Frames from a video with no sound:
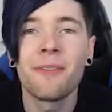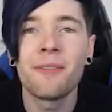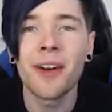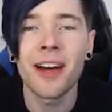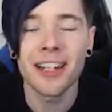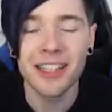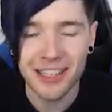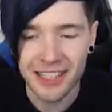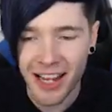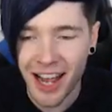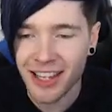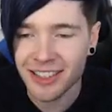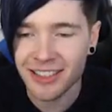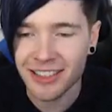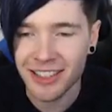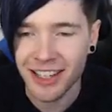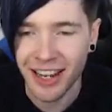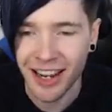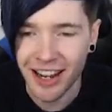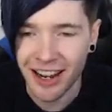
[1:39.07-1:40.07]

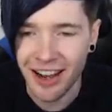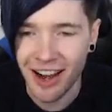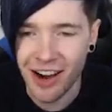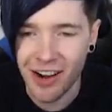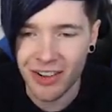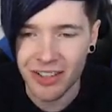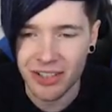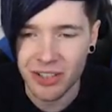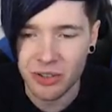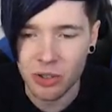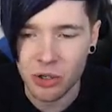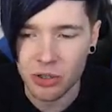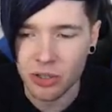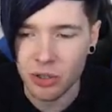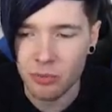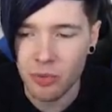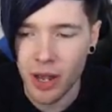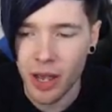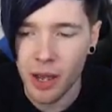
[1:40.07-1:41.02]
Fantastic. Oh, this is awesome.